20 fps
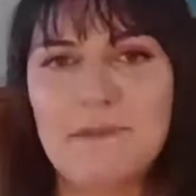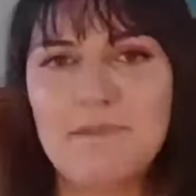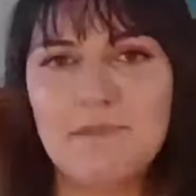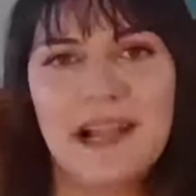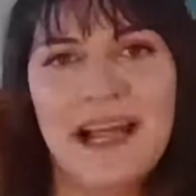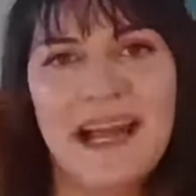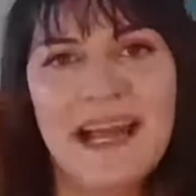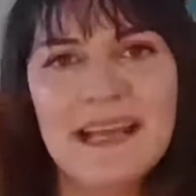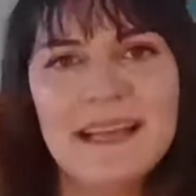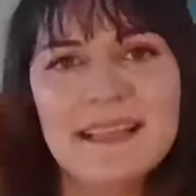
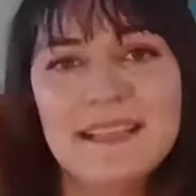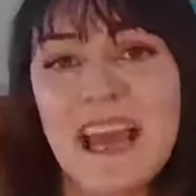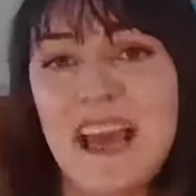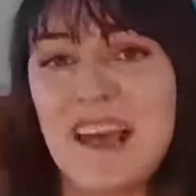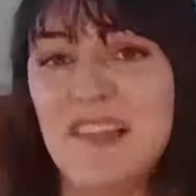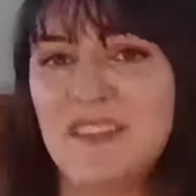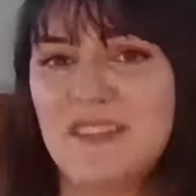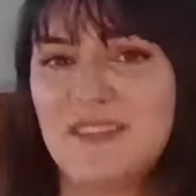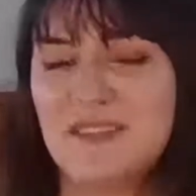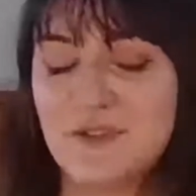Players
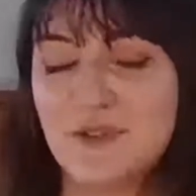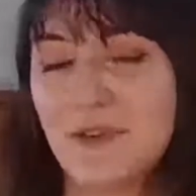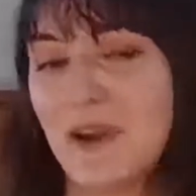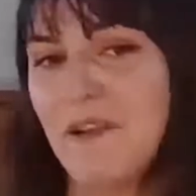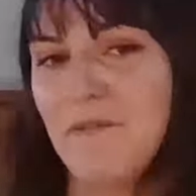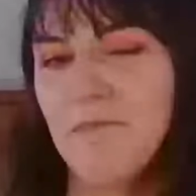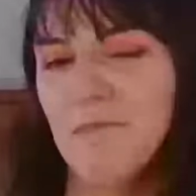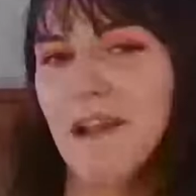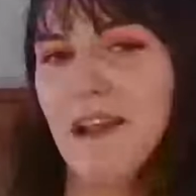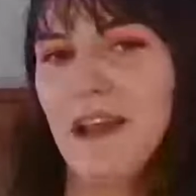and the
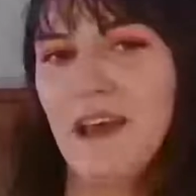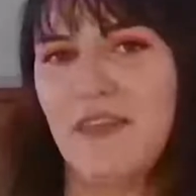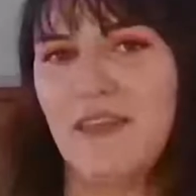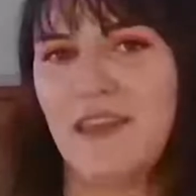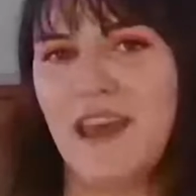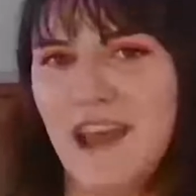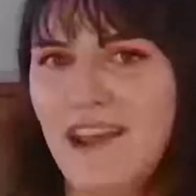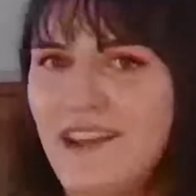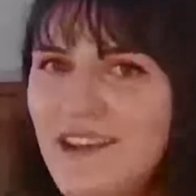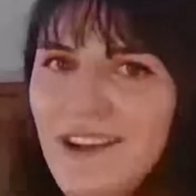strife player
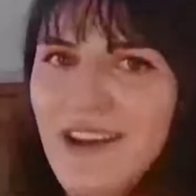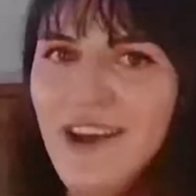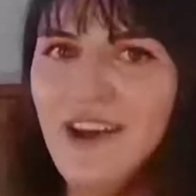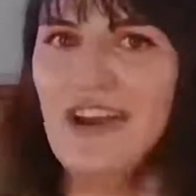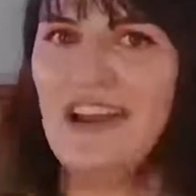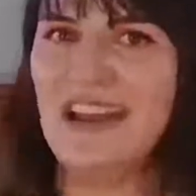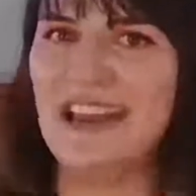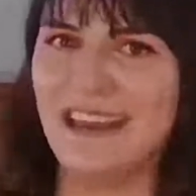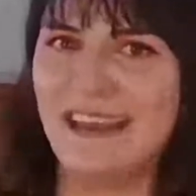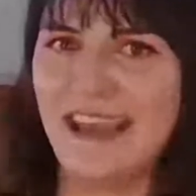then
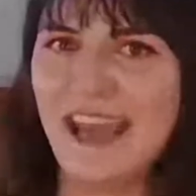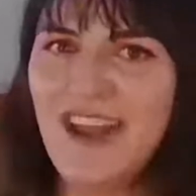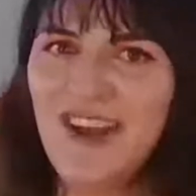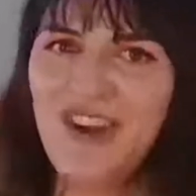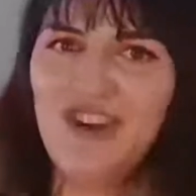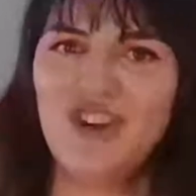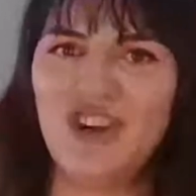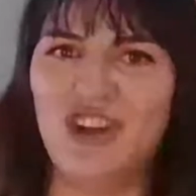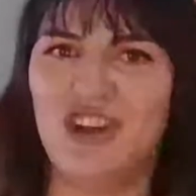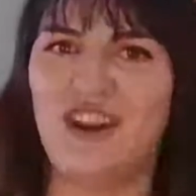
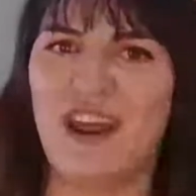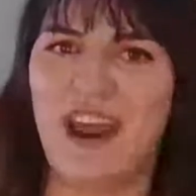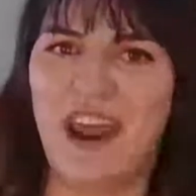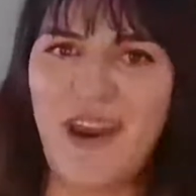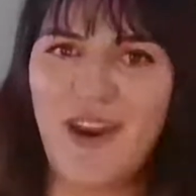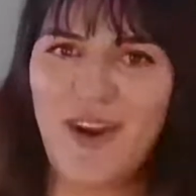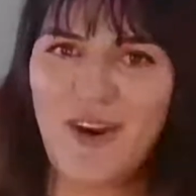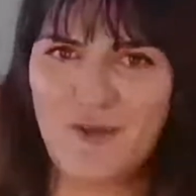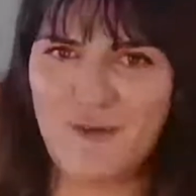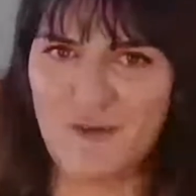engage in
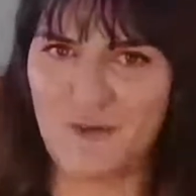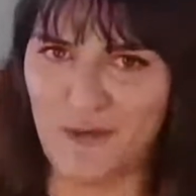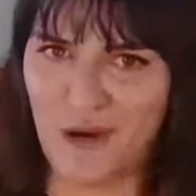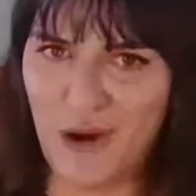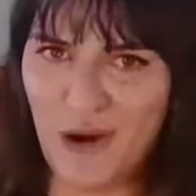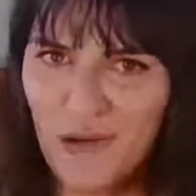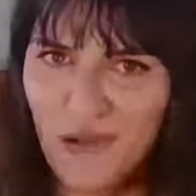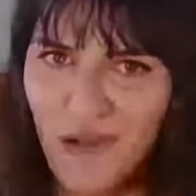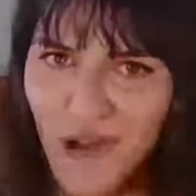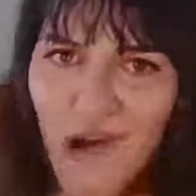a
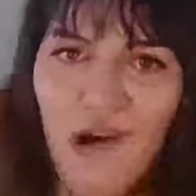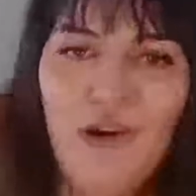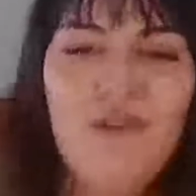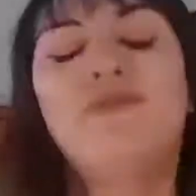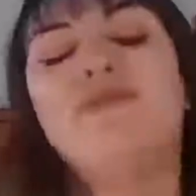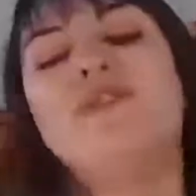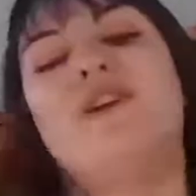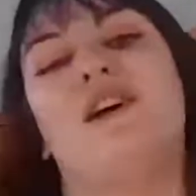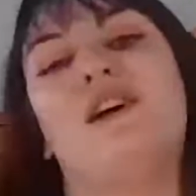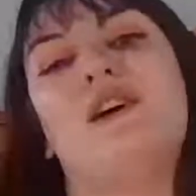
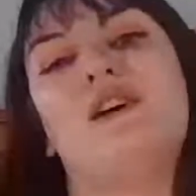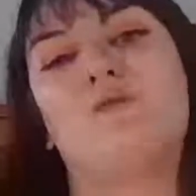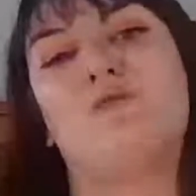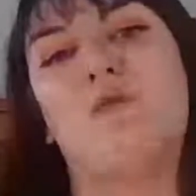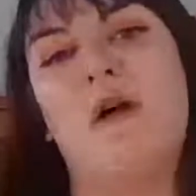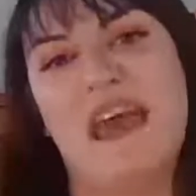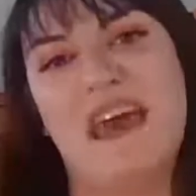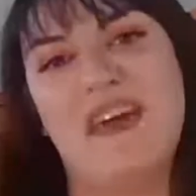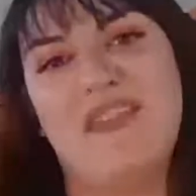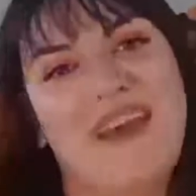roll-off
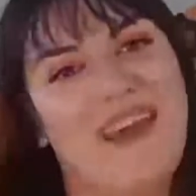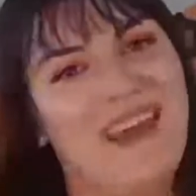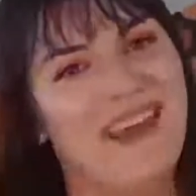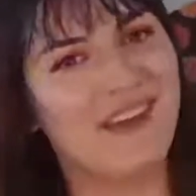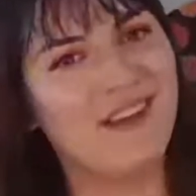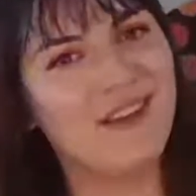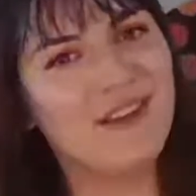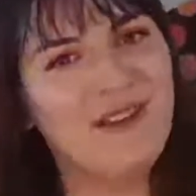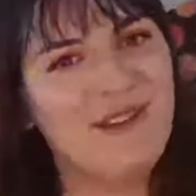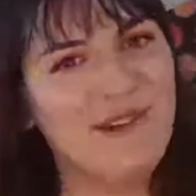where
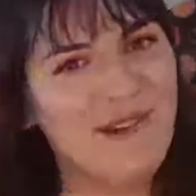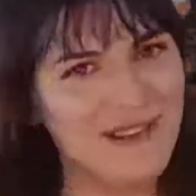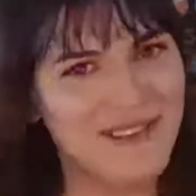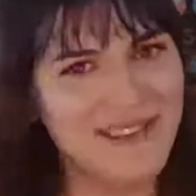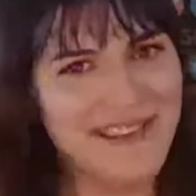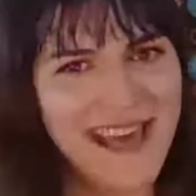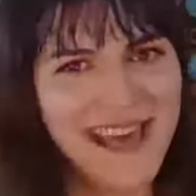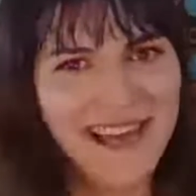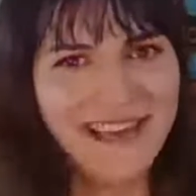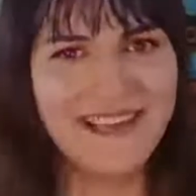they
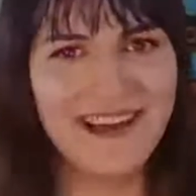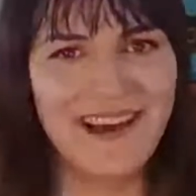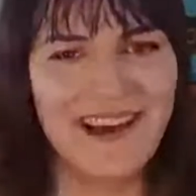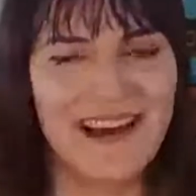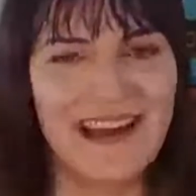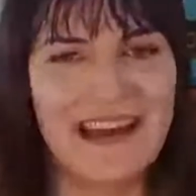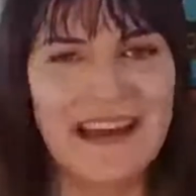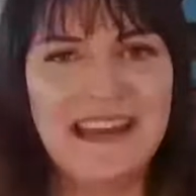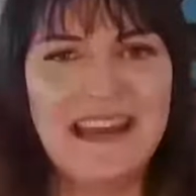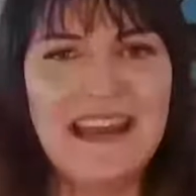use their
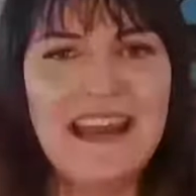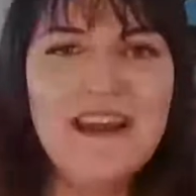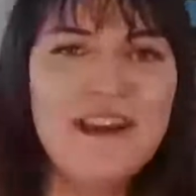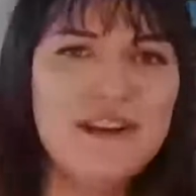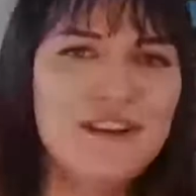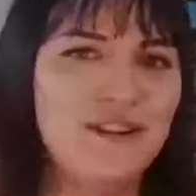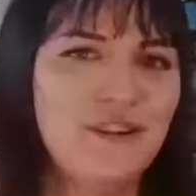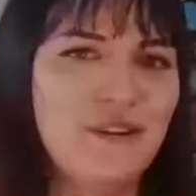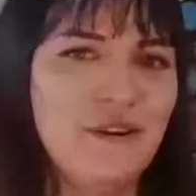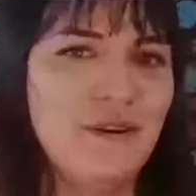die
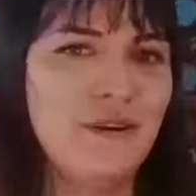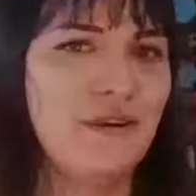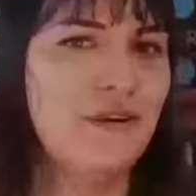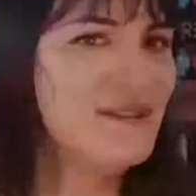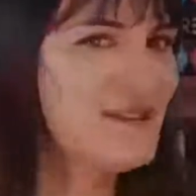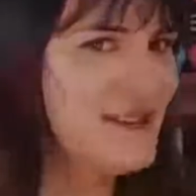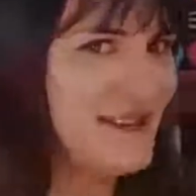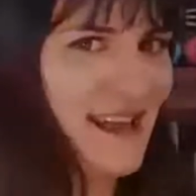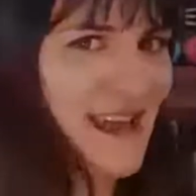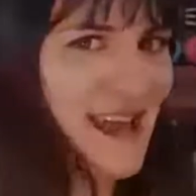
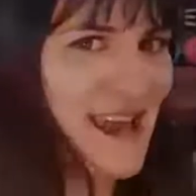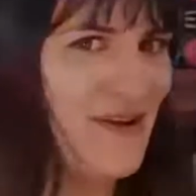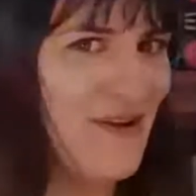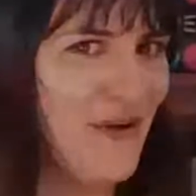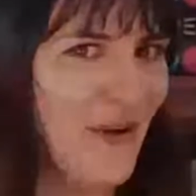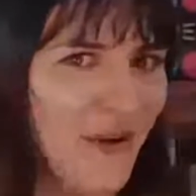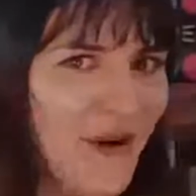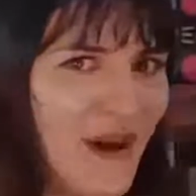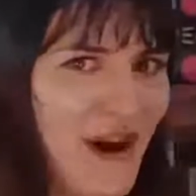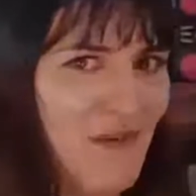to see
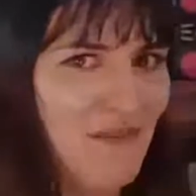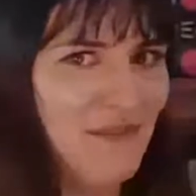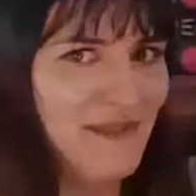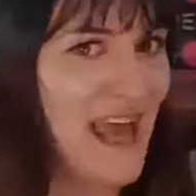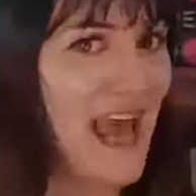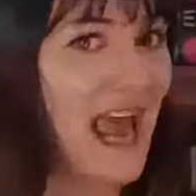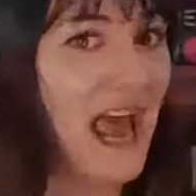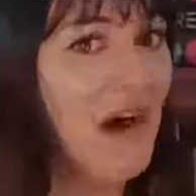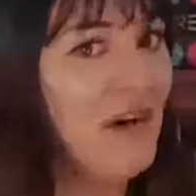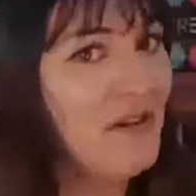who
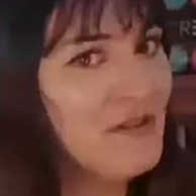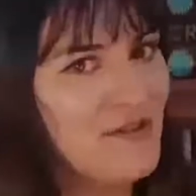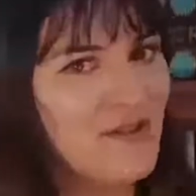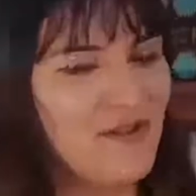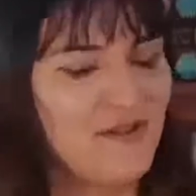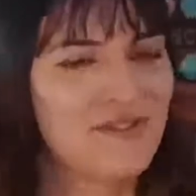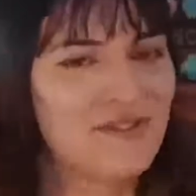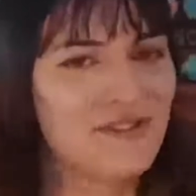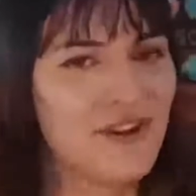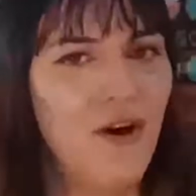comes out
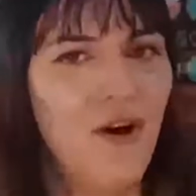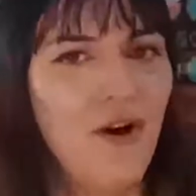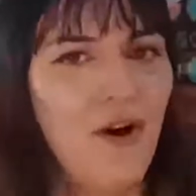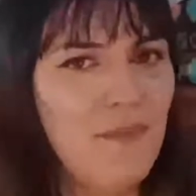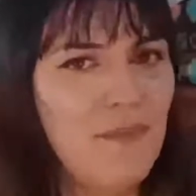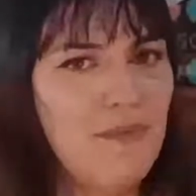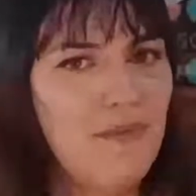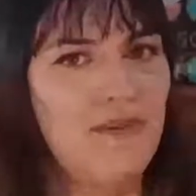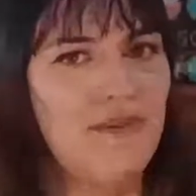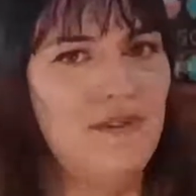on
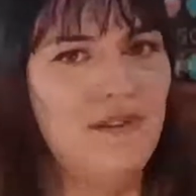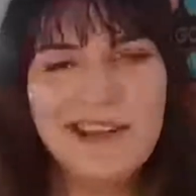top.